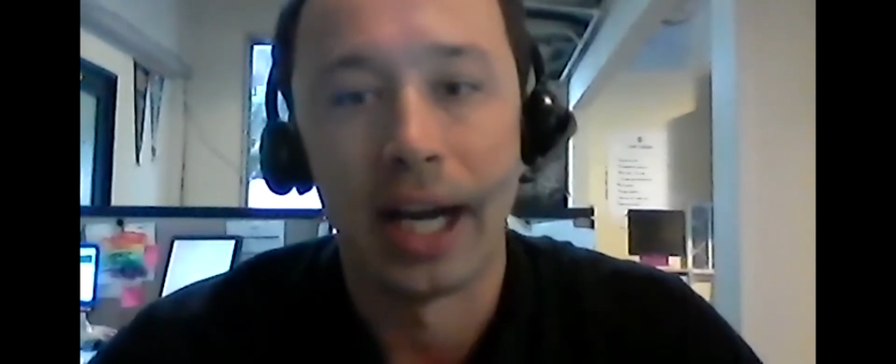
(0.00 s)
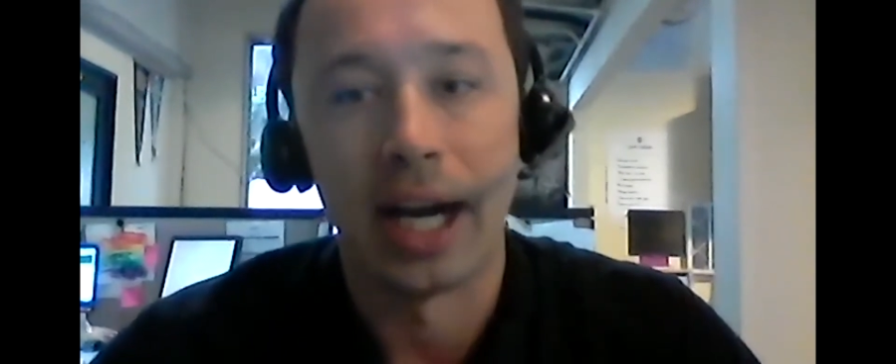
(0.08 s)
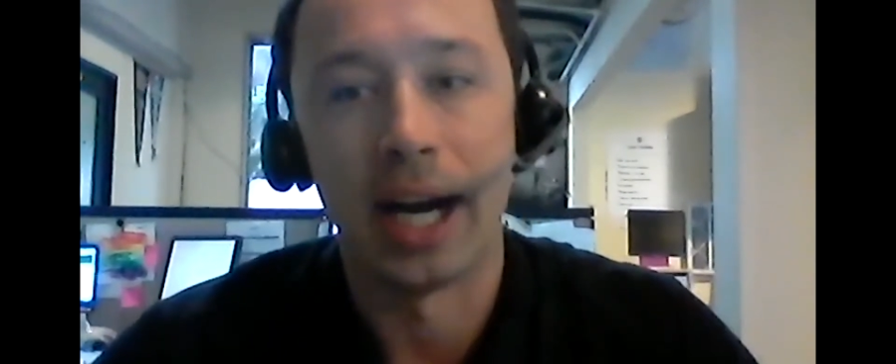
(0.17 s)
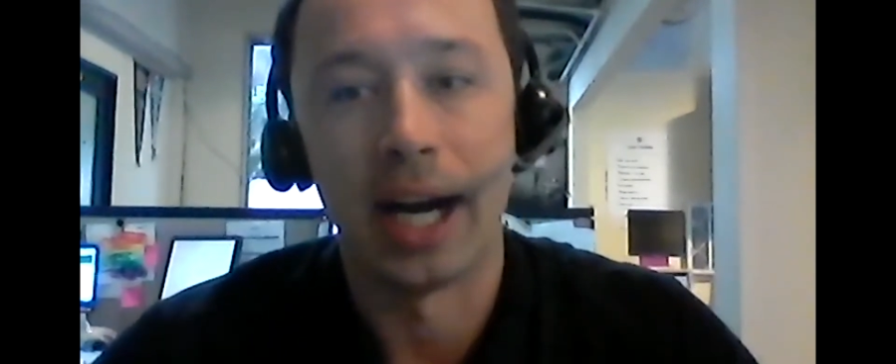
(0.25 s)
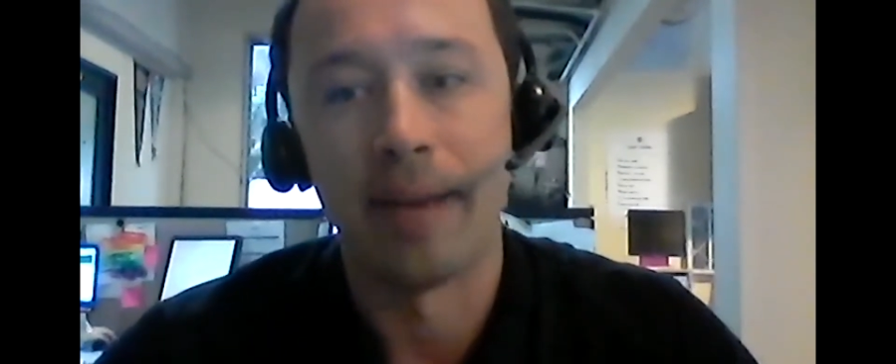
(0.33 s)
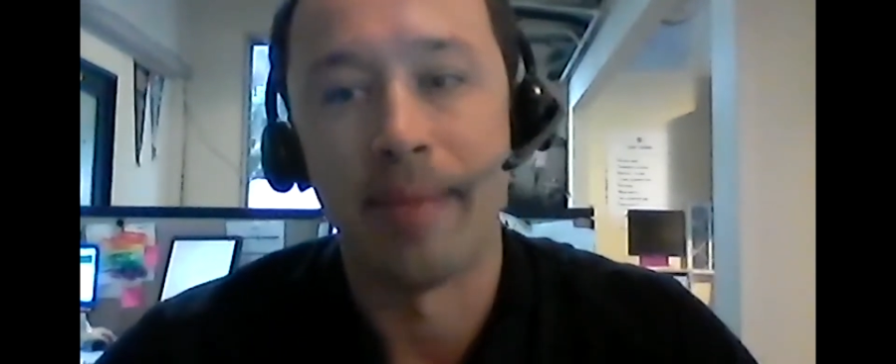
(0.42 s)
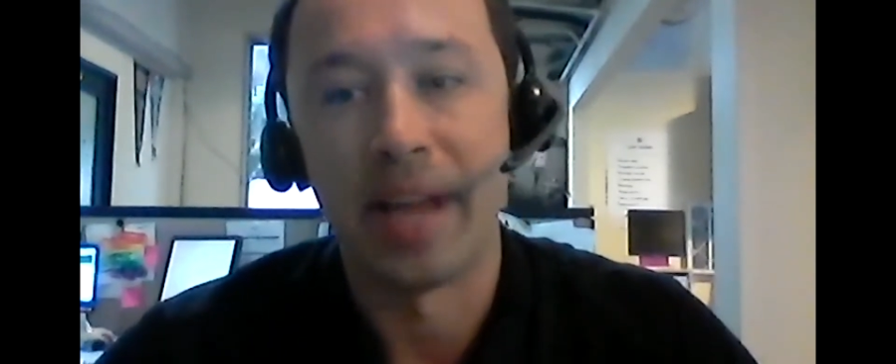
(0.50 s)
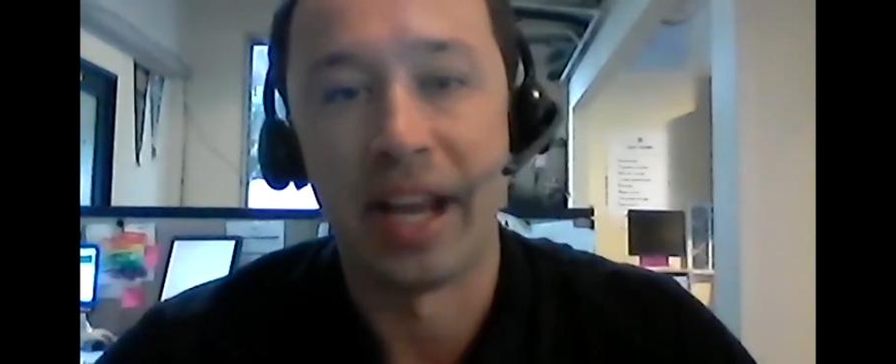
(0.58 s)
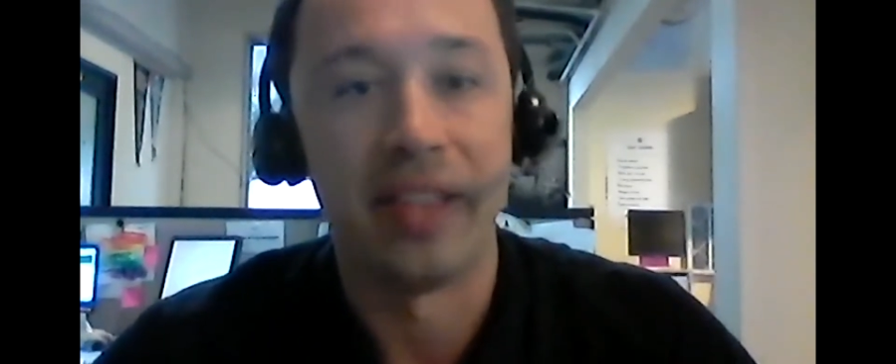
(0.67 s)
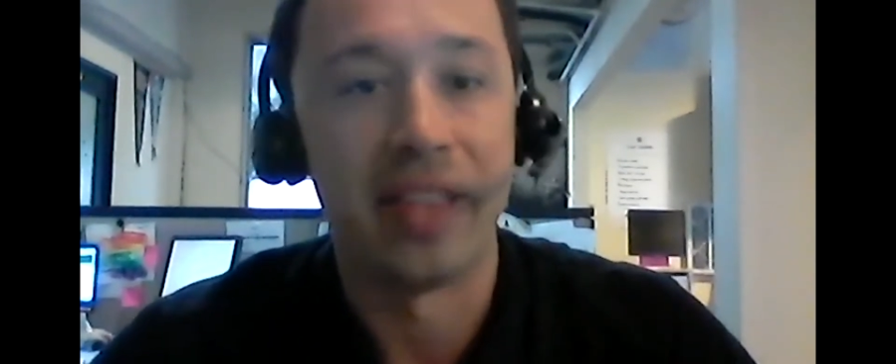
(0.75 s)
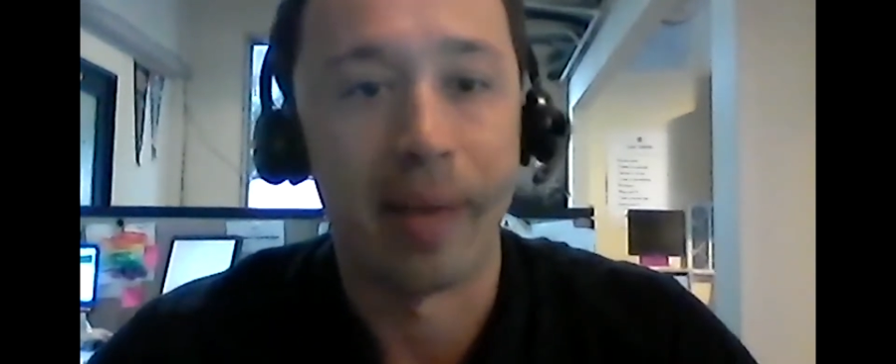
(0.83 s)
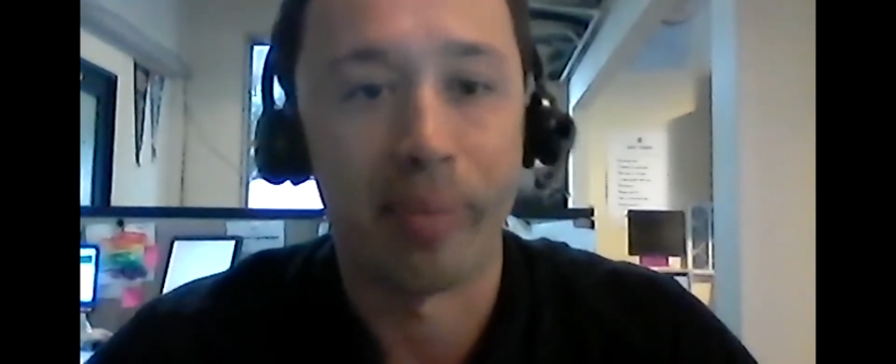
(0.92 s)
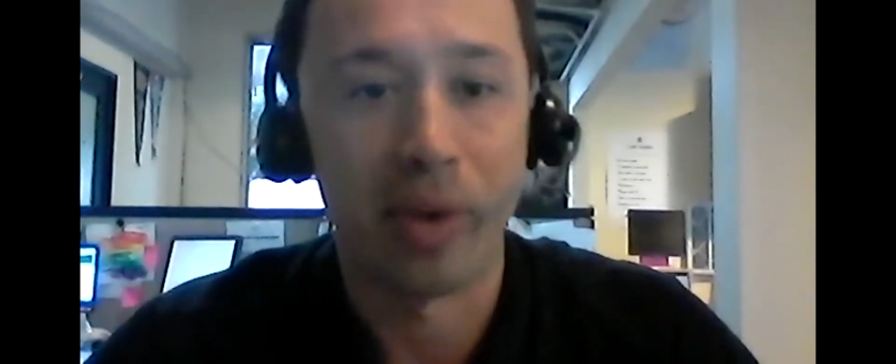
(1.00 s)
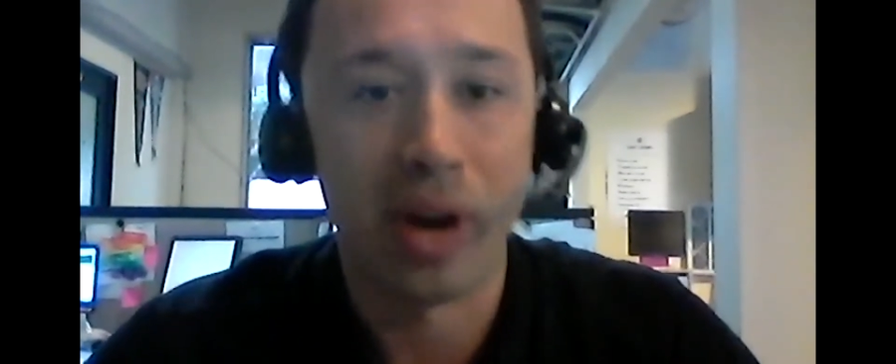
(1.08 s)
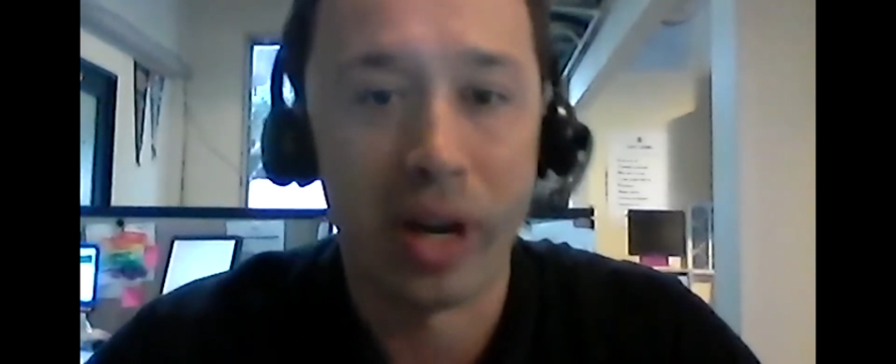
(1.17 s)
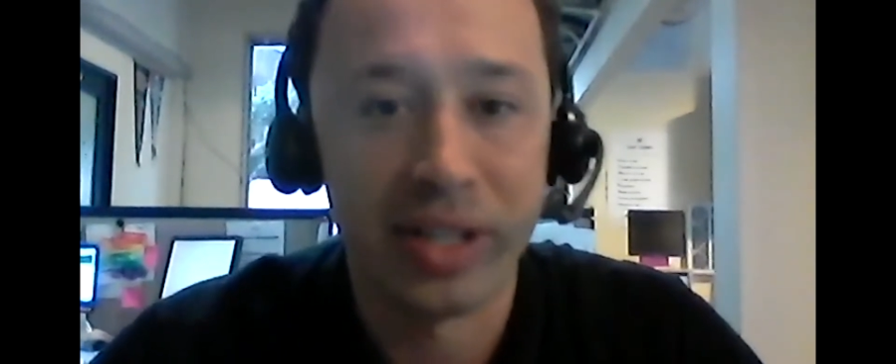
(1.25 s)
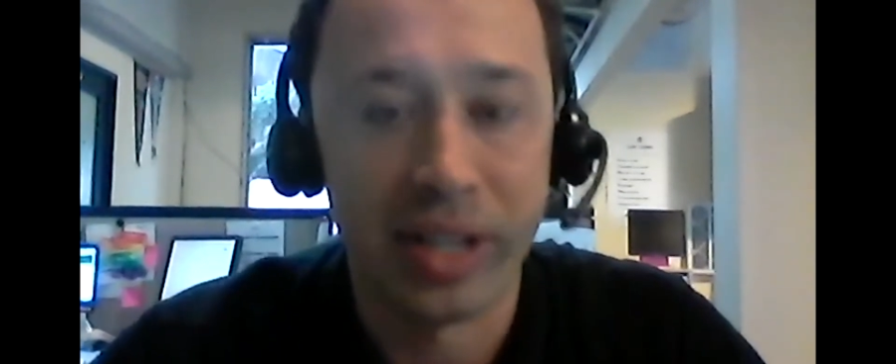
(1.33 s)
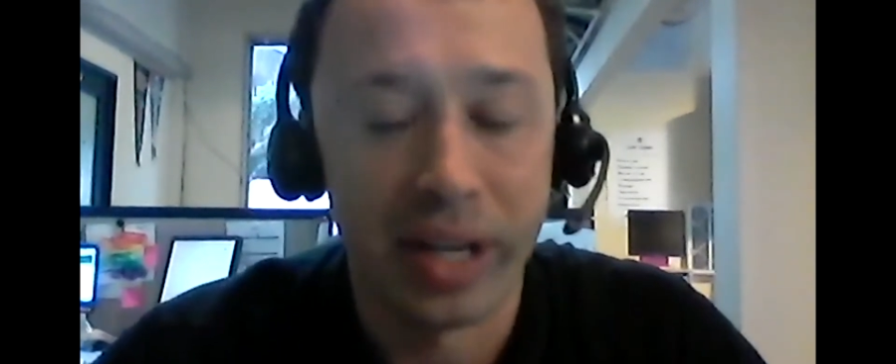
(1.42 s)
And in that
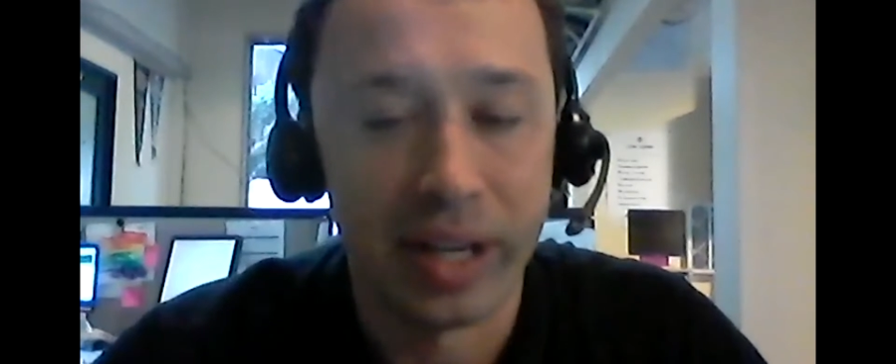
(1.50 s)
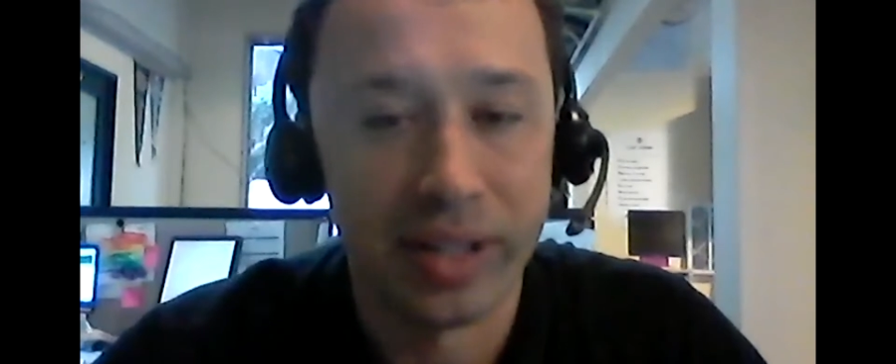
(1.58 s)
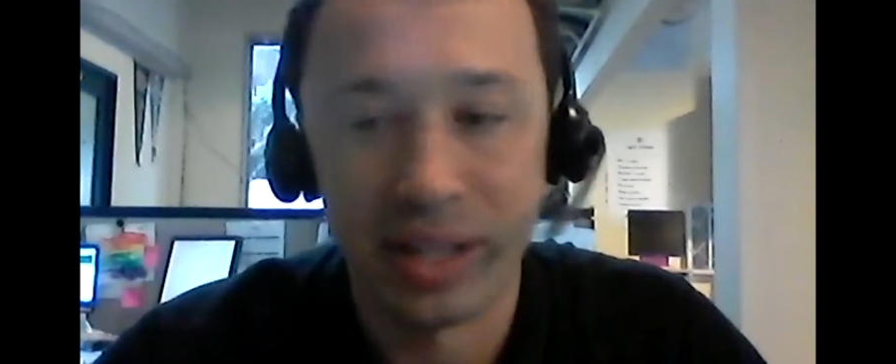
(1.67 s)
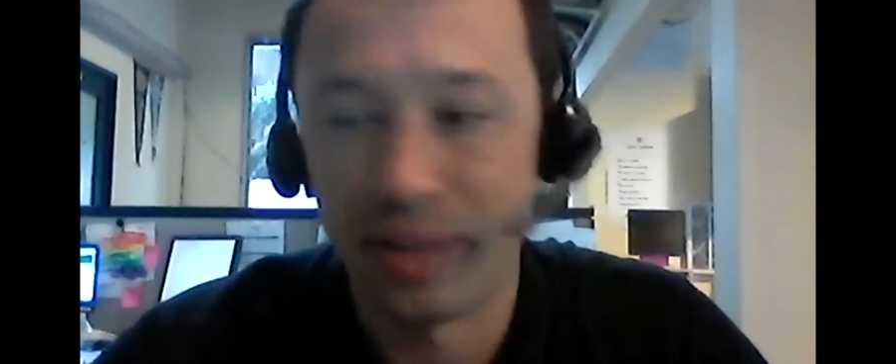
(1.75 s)
process,